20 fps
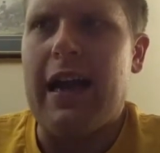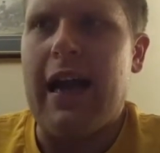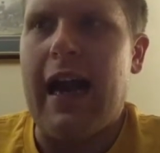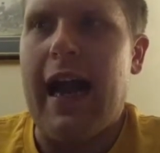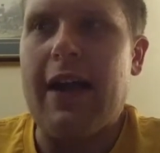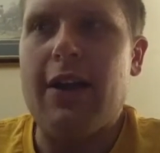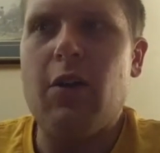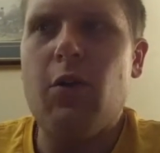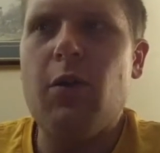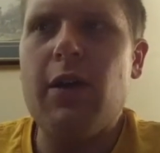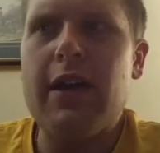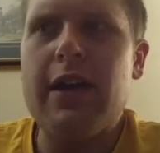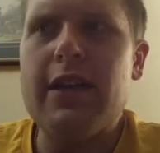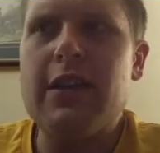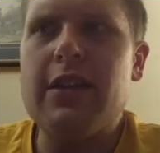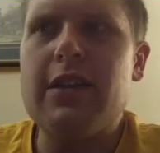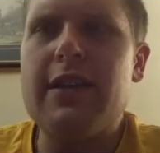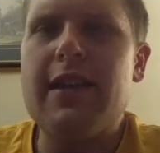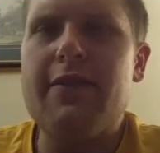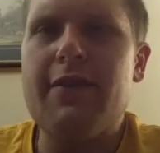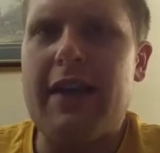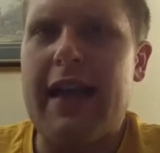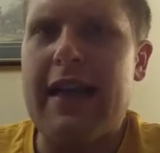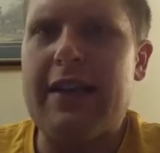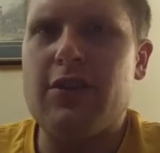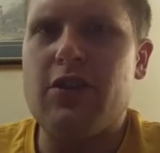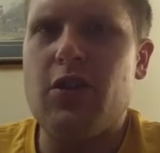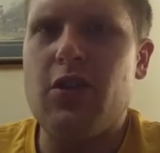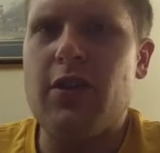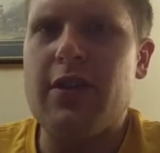I don't want to give it
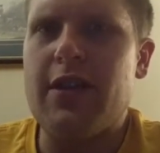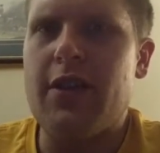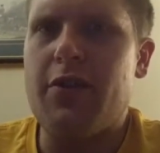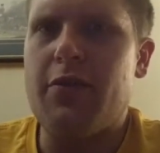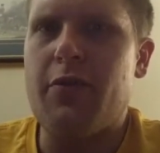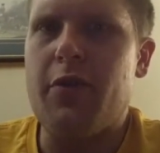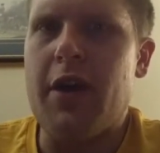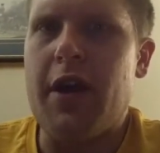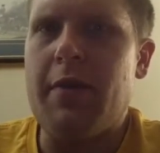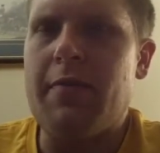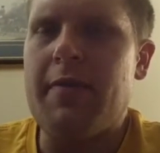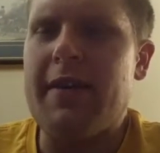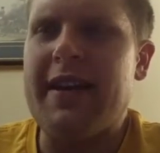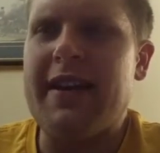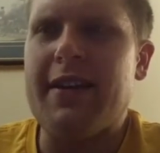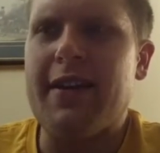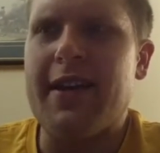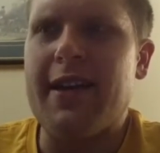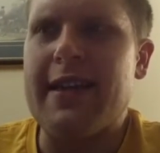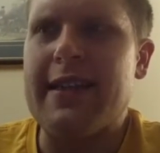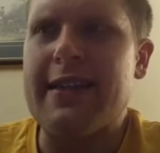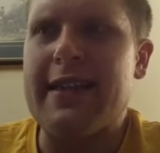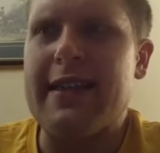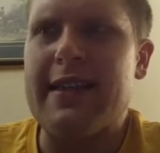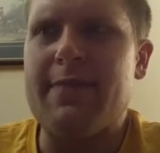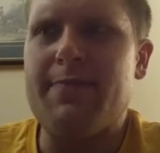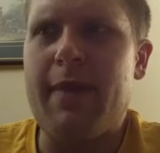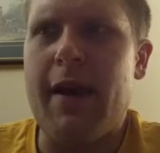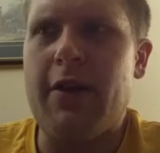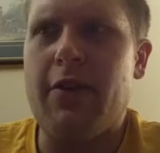as low as a 3 because it's
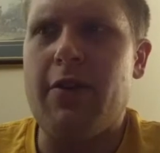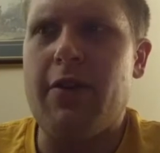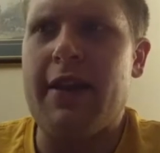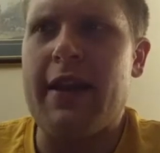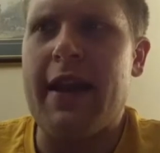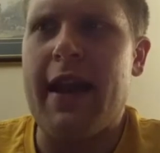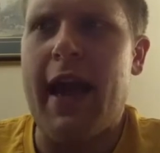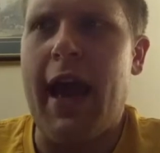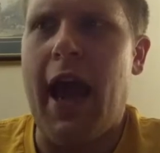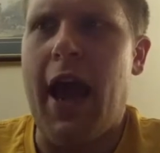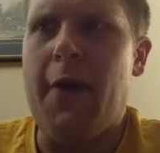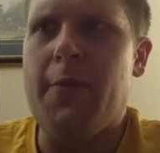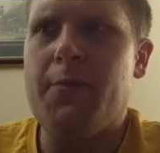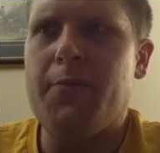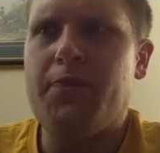better than that,